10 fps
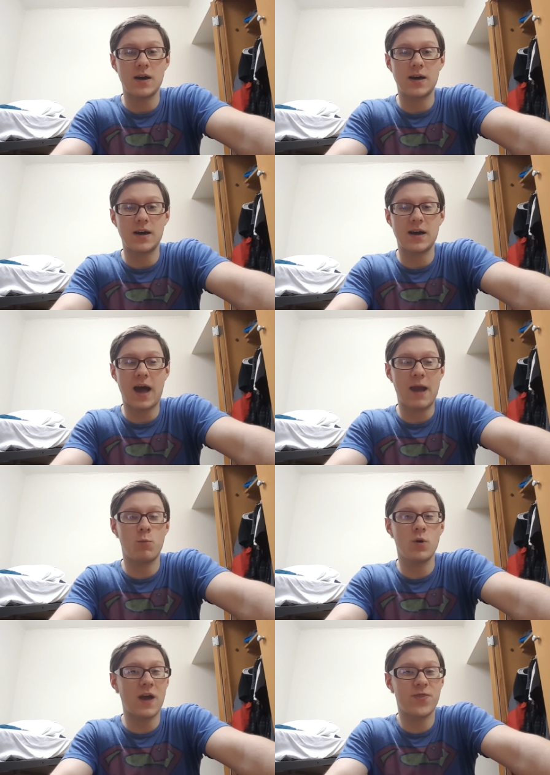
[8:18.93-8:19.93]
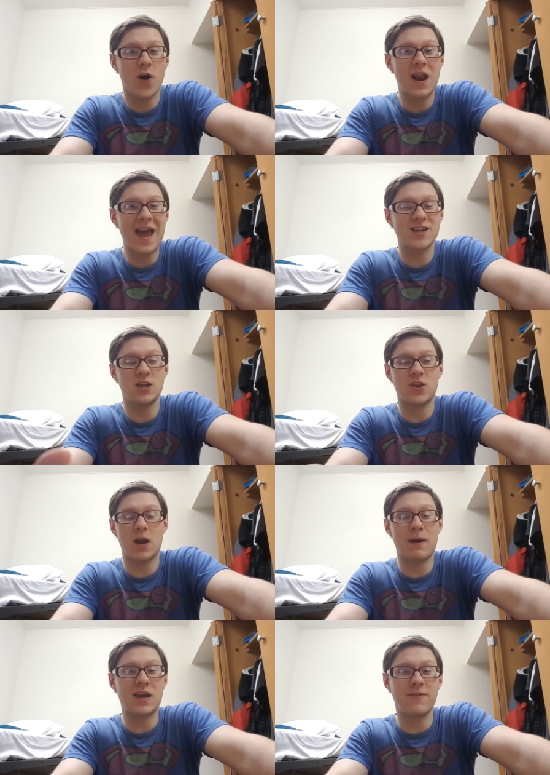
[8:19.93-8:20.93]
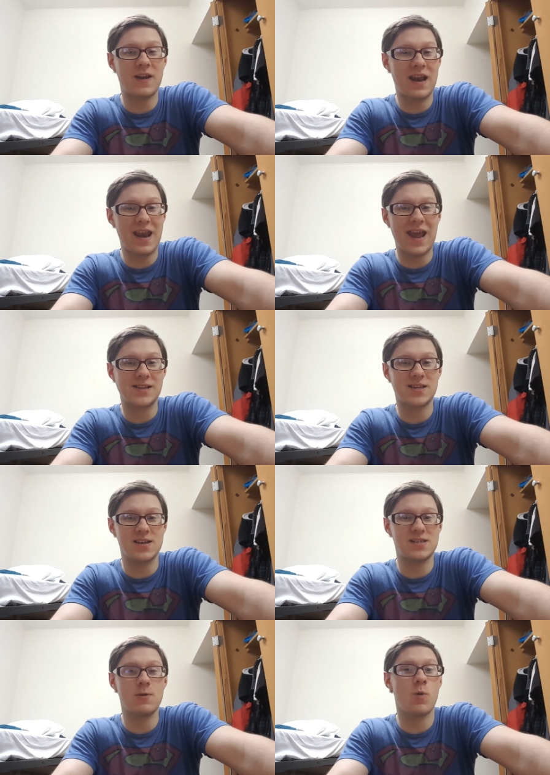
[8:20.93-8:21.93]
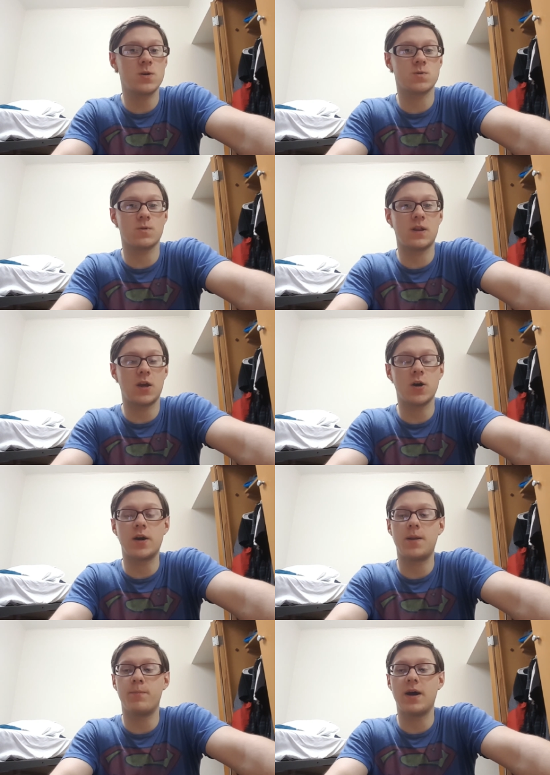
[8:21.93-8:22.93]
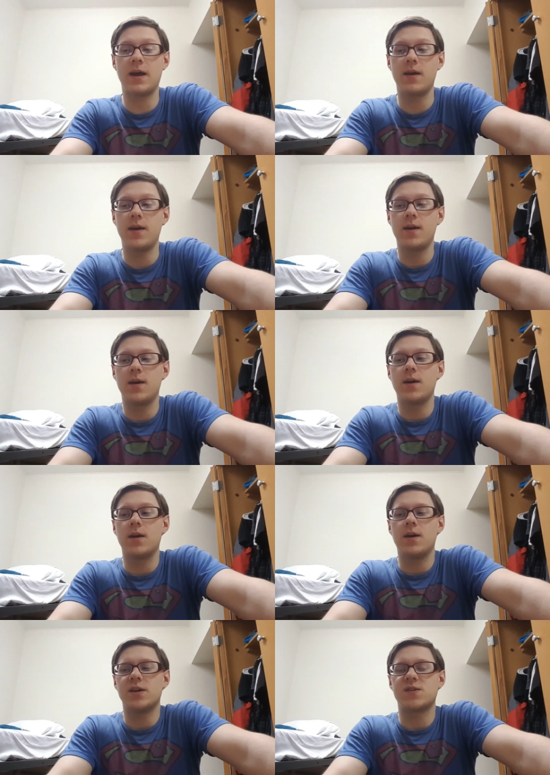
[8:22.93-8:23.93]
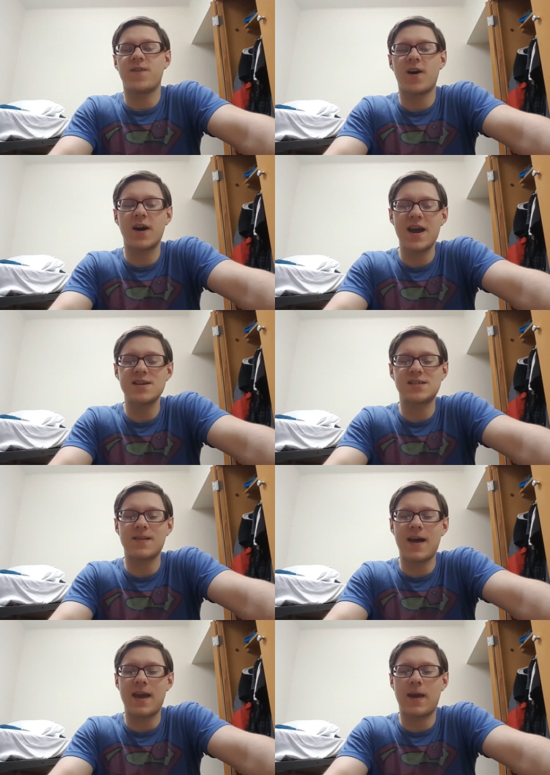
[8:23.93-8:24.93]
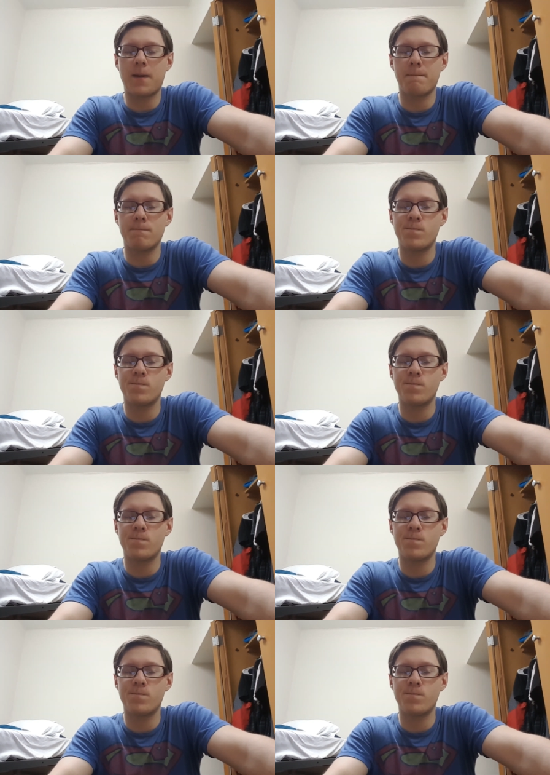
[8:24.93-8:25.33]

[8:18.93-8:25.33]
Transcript: Uh, I, w- I thought I actually thought about giving it an 8 because it was really good, but as far as like